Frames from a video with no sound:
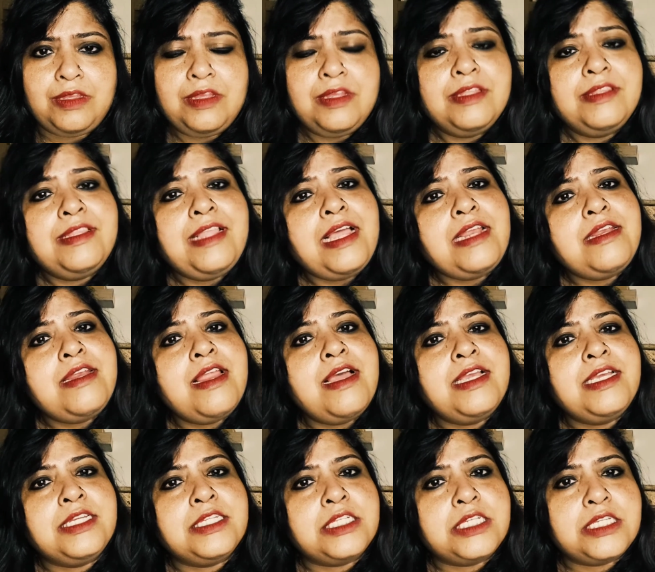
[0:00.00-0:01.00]
That
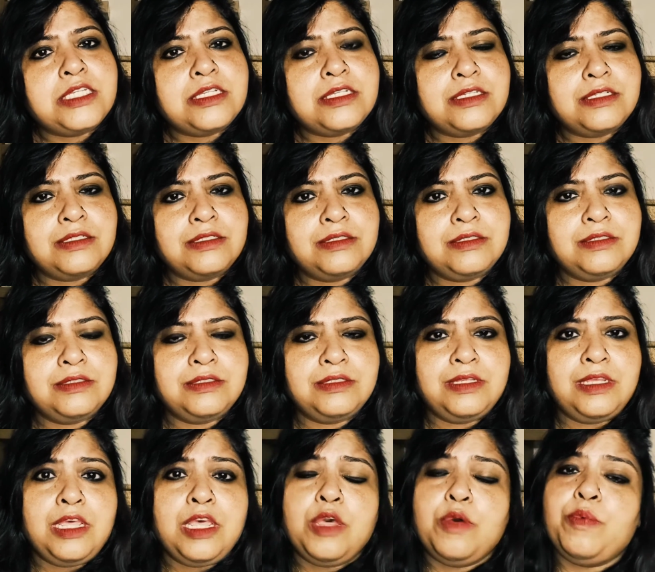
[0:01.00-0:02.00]
night,
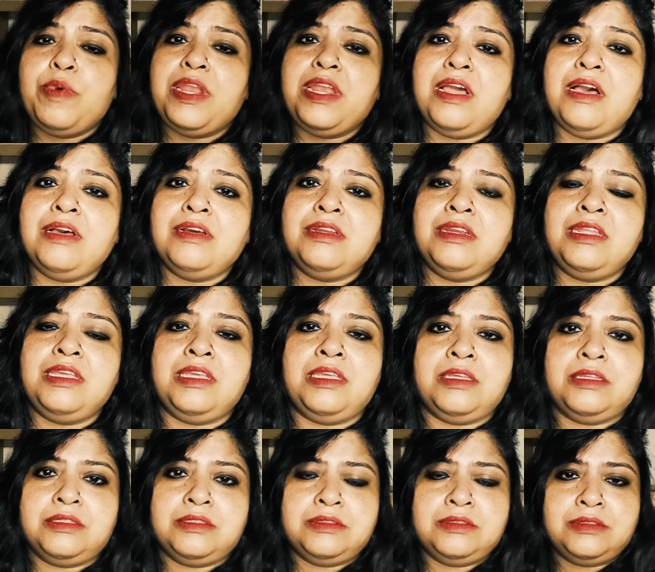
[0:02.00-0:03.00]
when Agni
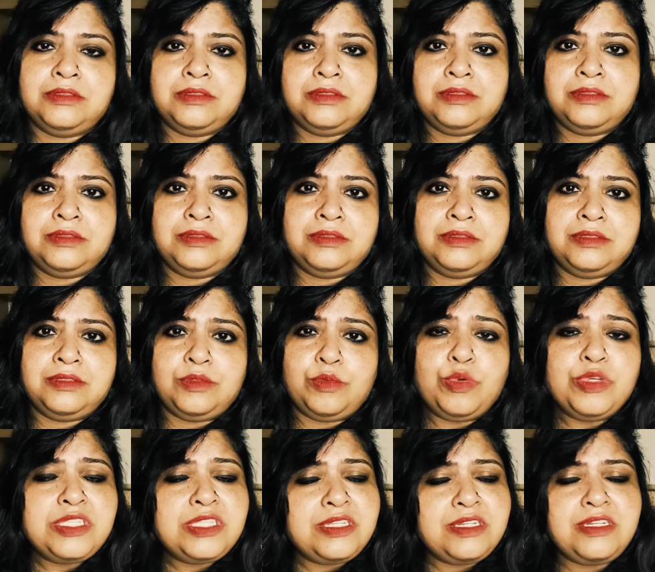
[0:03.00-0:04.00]
was
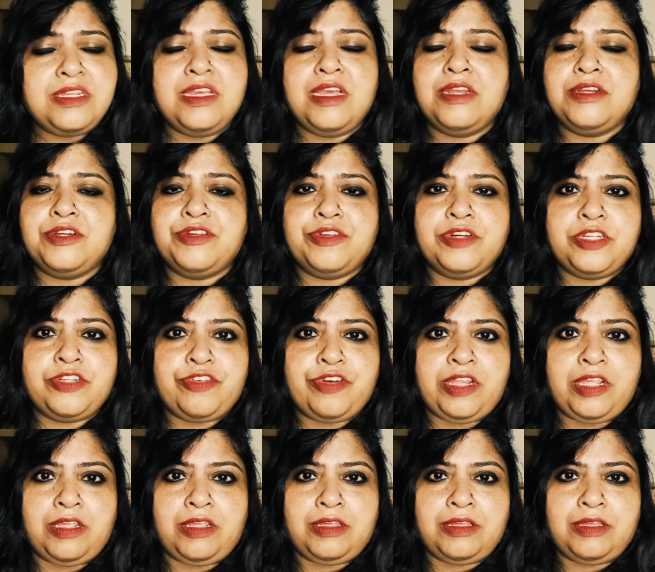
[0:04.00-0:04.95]
sitting under a tree,